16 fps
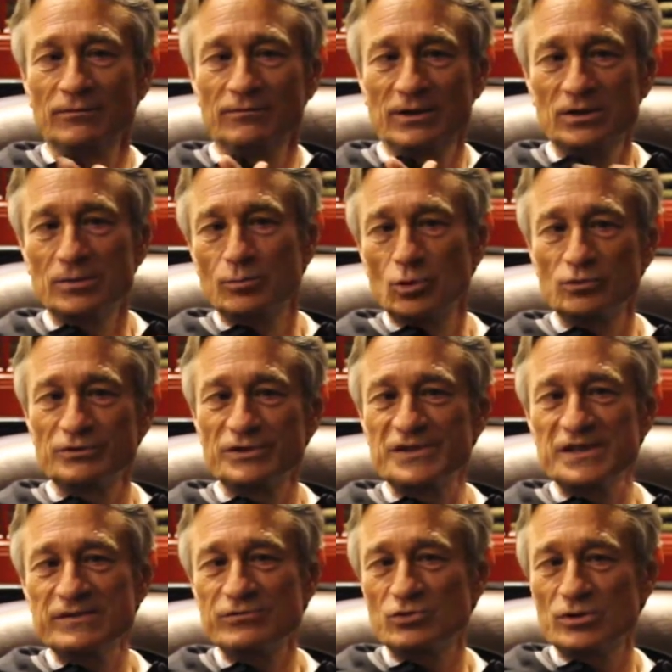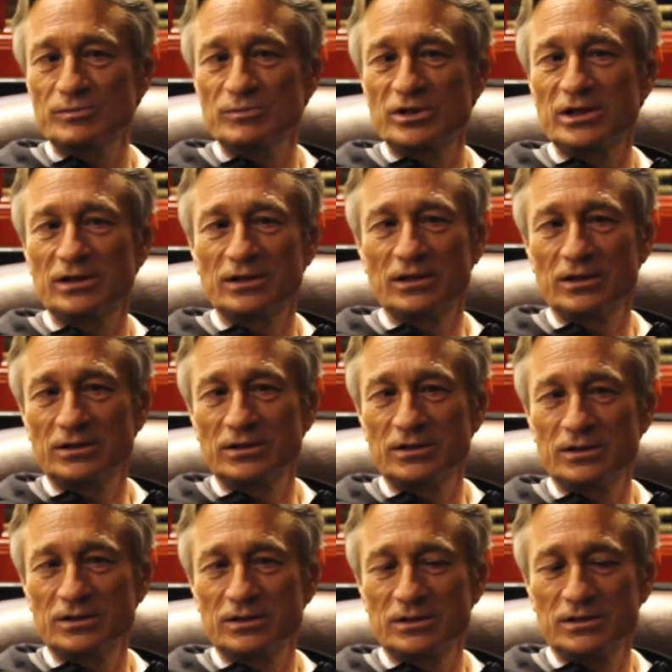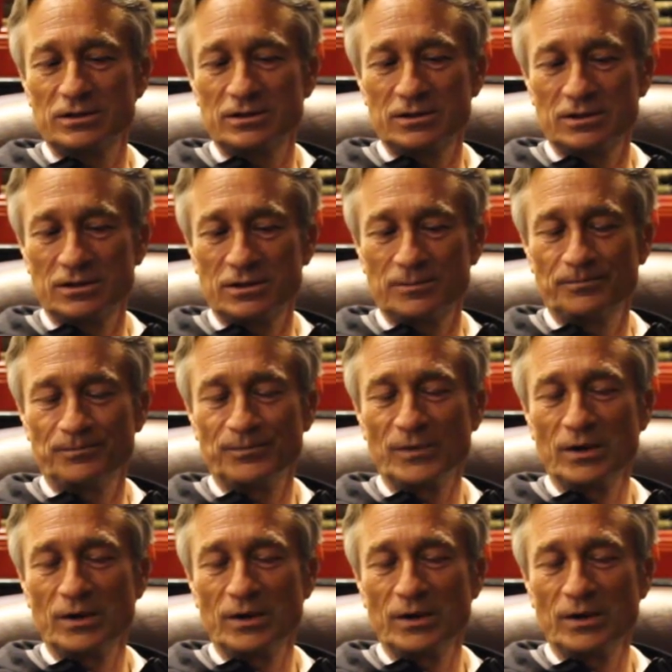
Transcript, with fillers: when the ball receives to him, he, uh, the, the, uh,